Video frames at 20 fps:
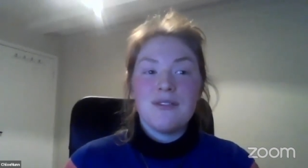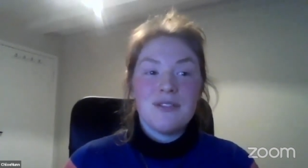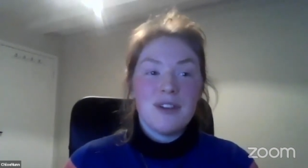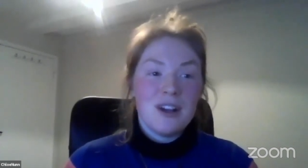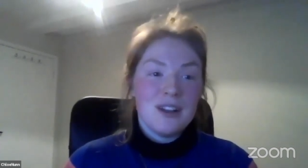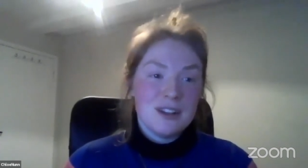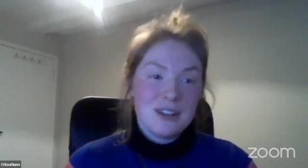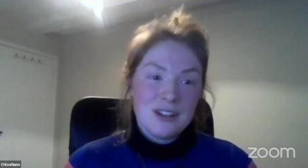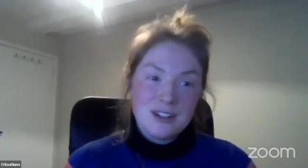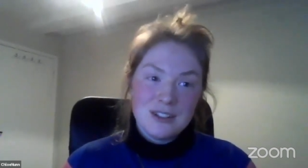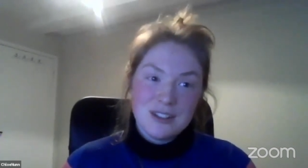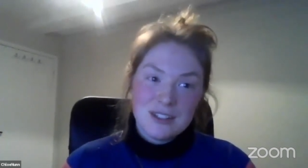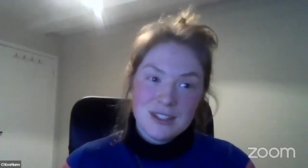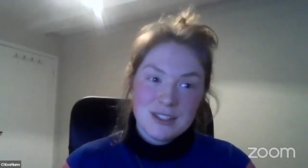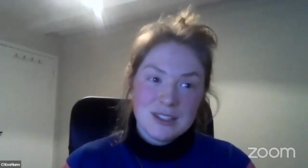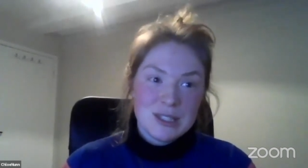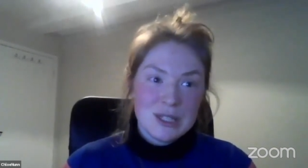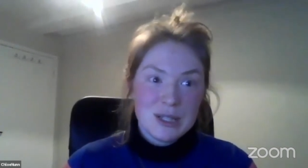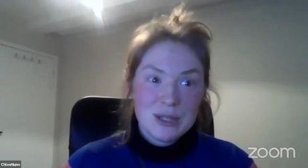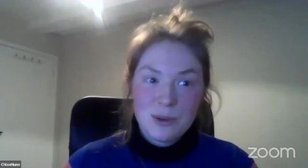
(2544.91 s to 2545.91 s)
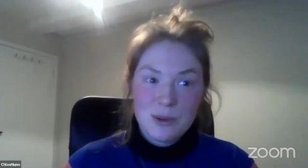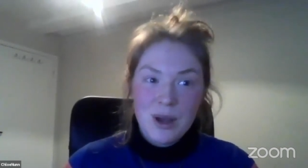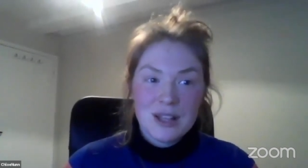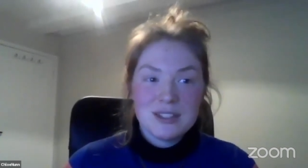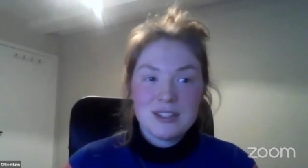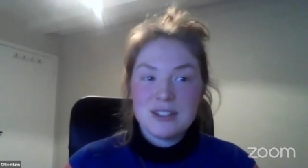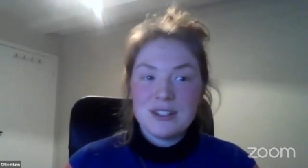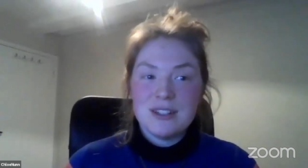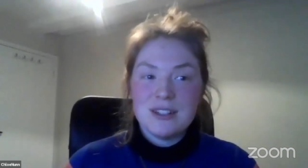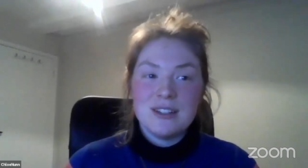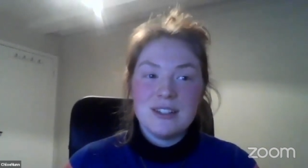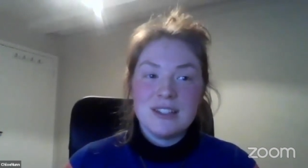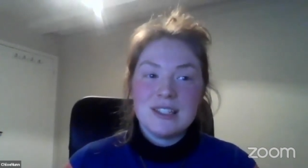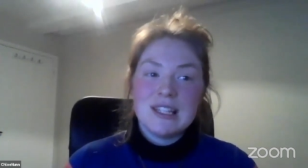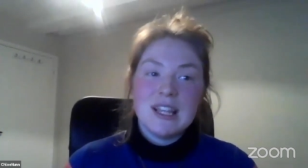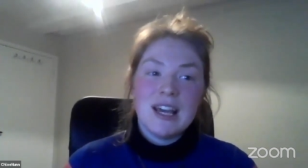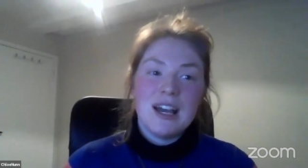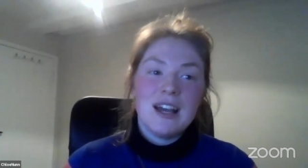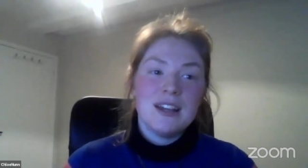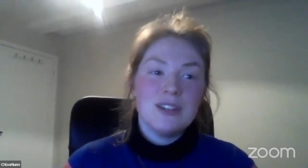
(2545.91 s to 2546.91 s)
find answers to the
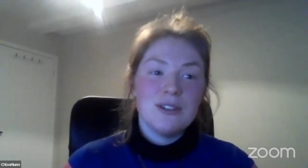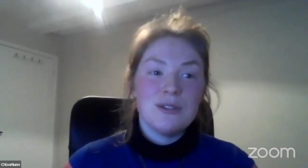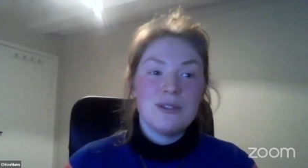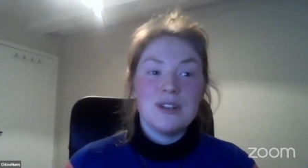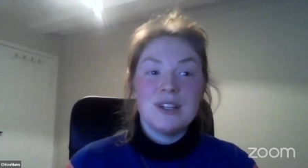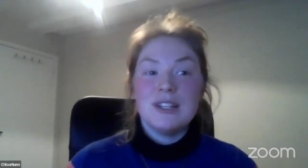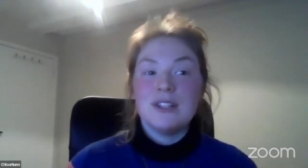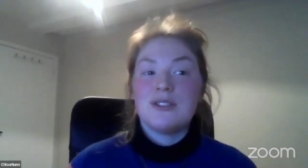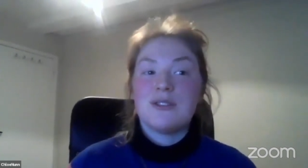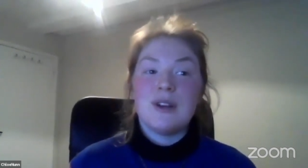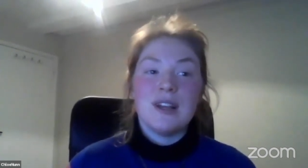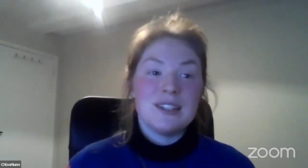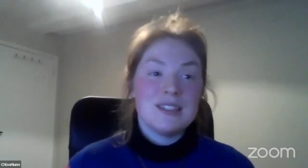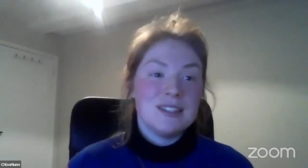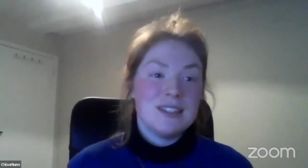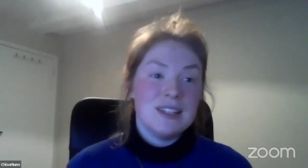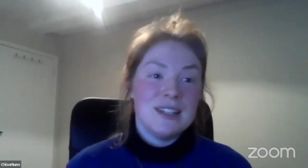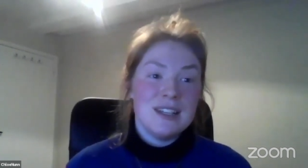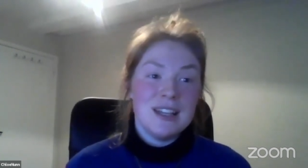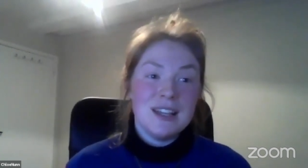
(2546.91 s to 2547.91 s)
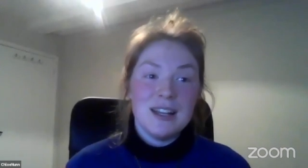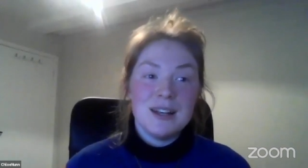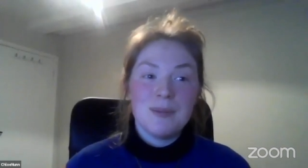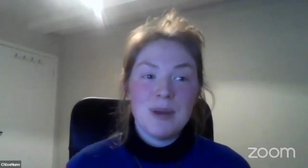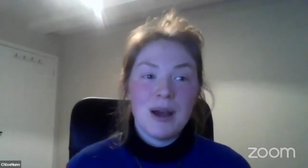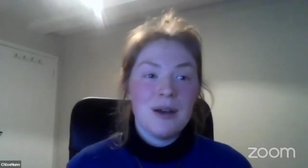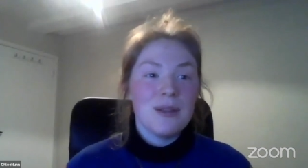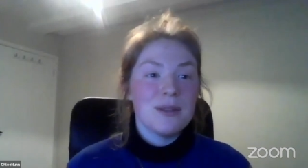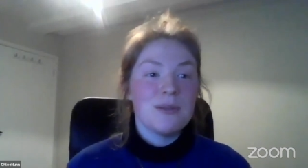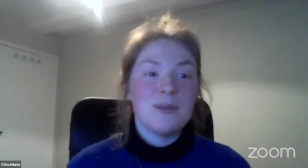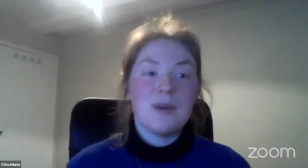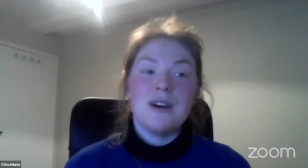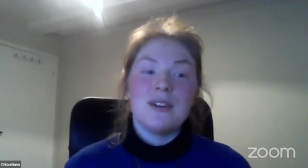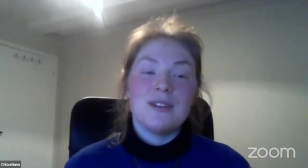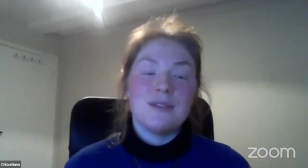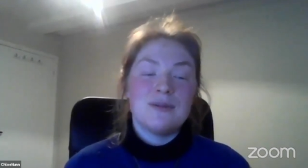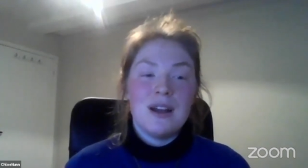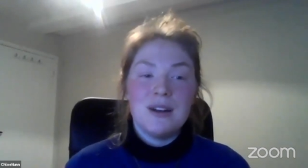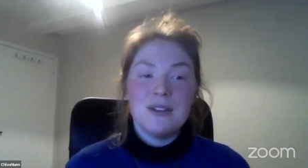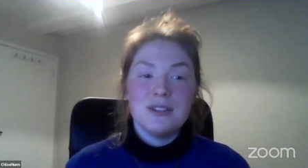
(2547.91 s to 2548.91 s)
questions that you're interested in about the world
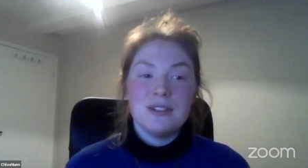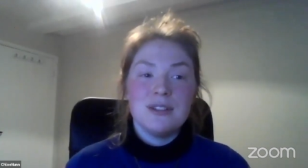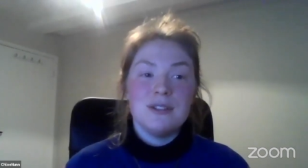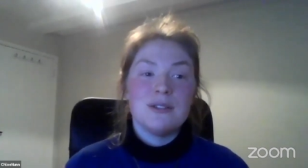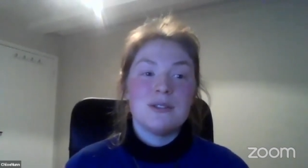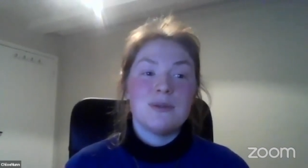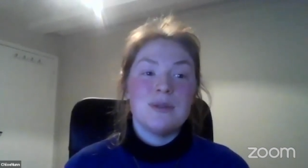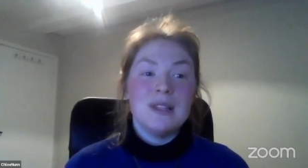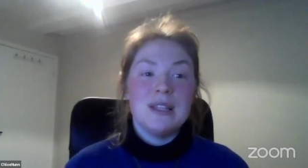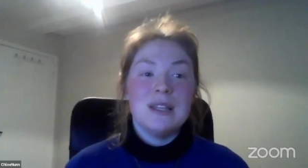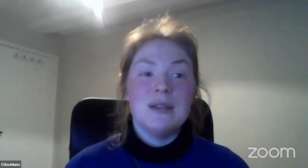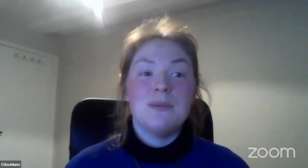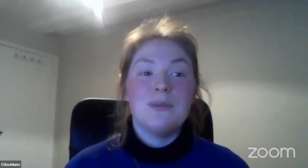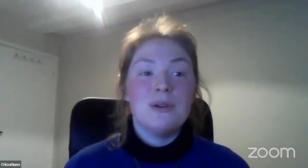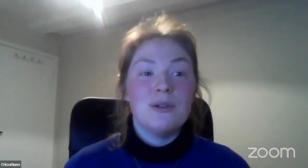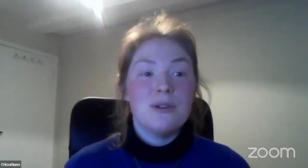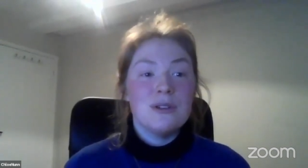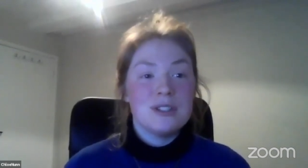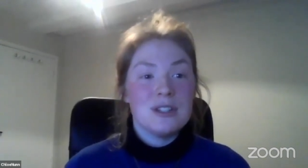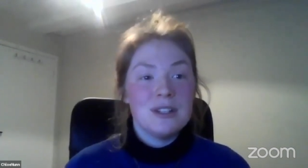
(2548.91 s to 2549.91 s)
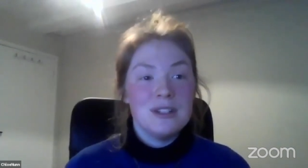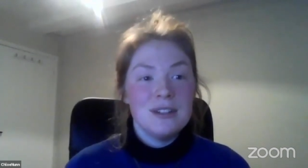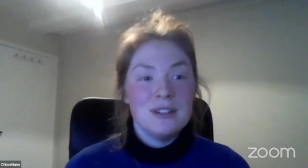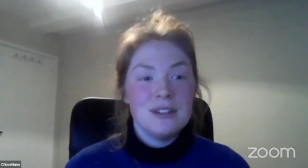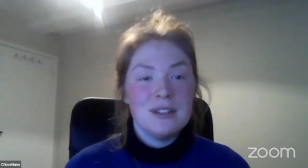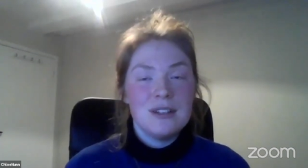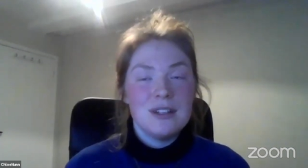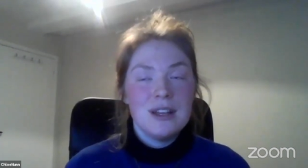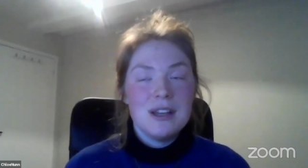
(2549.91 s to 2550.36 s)
around you is really important.